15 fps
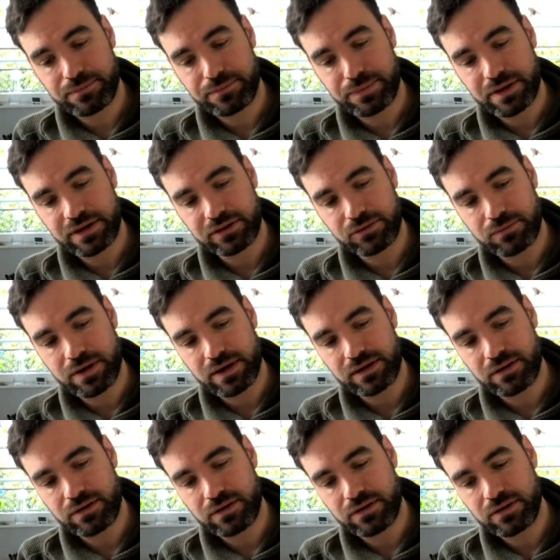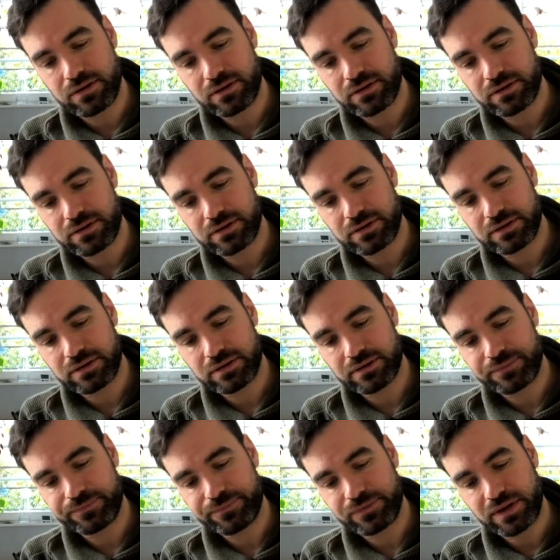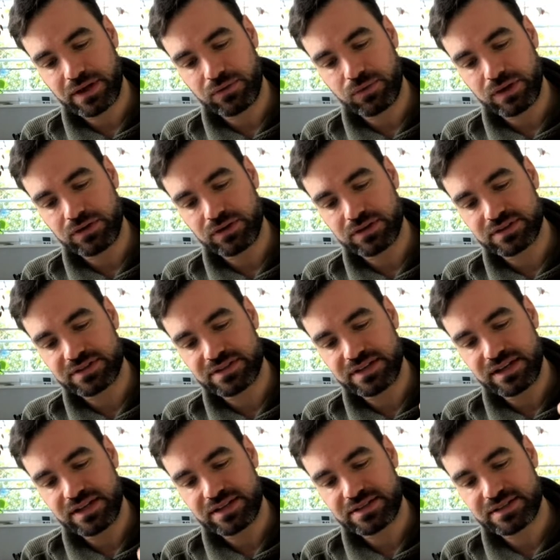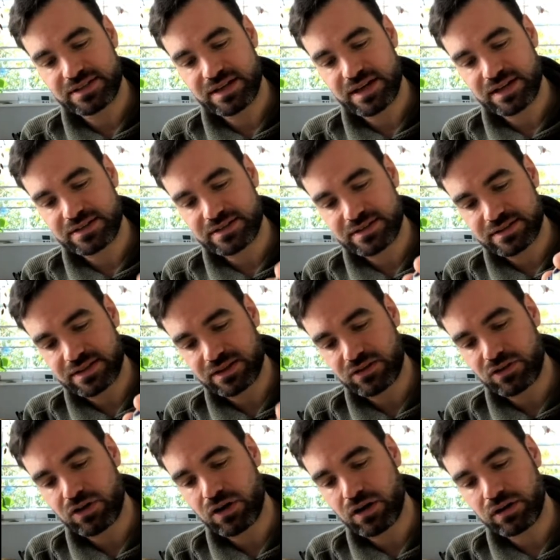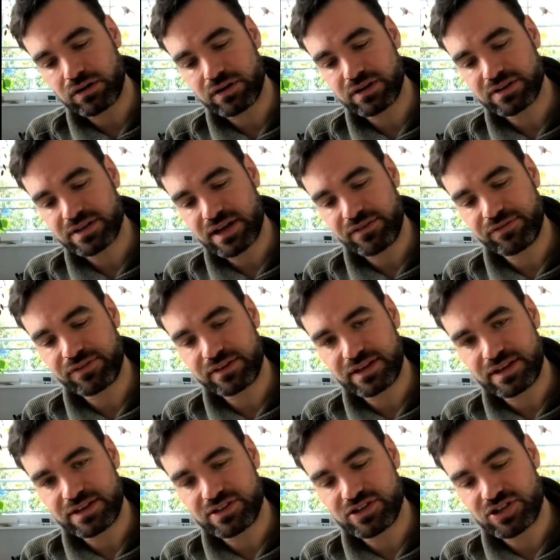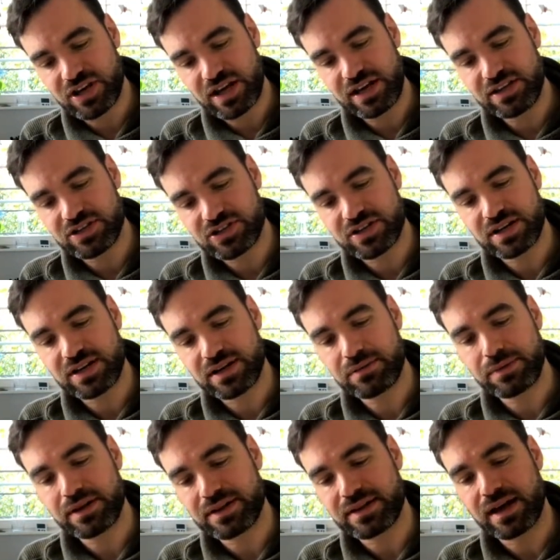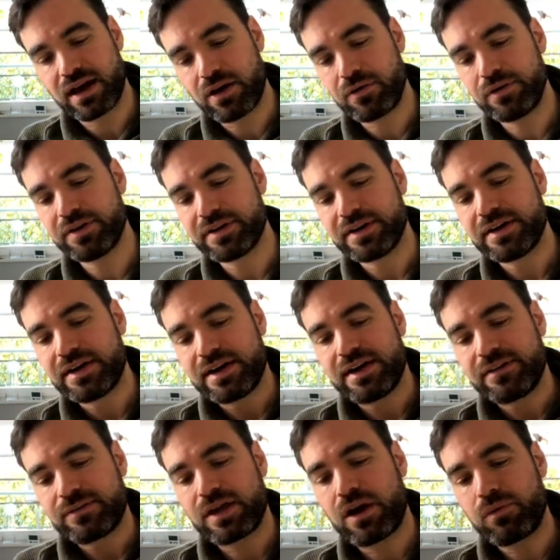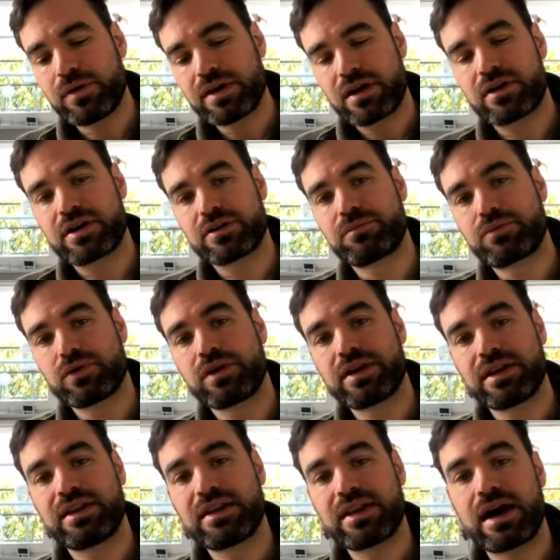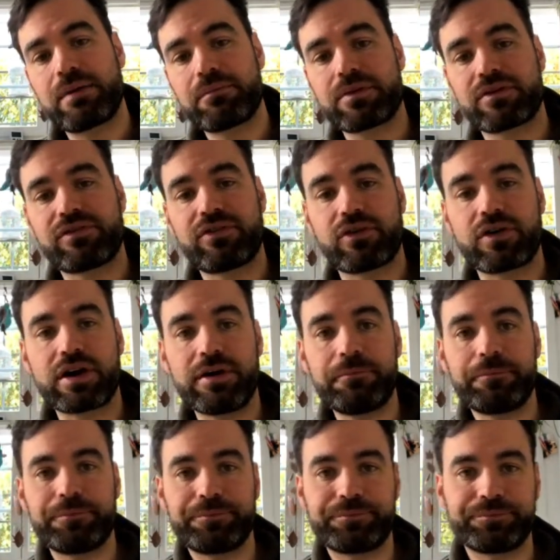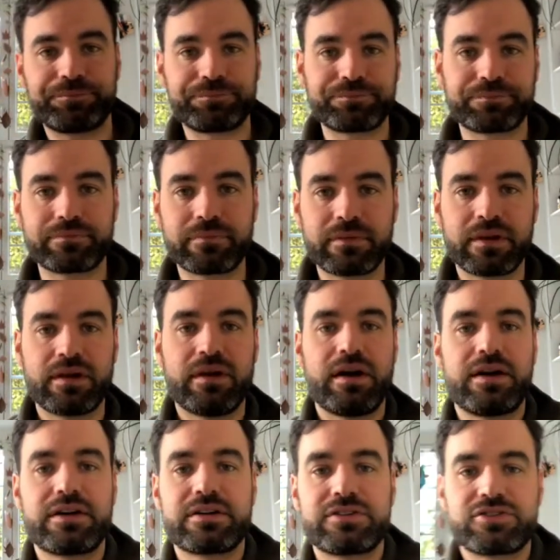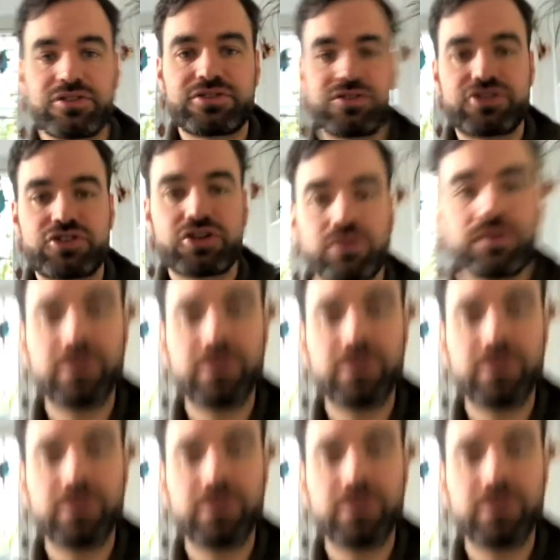para tomarlo. And what you can see is that the color definitely changed a little bit now. Now we are at brewing number 4. I can just show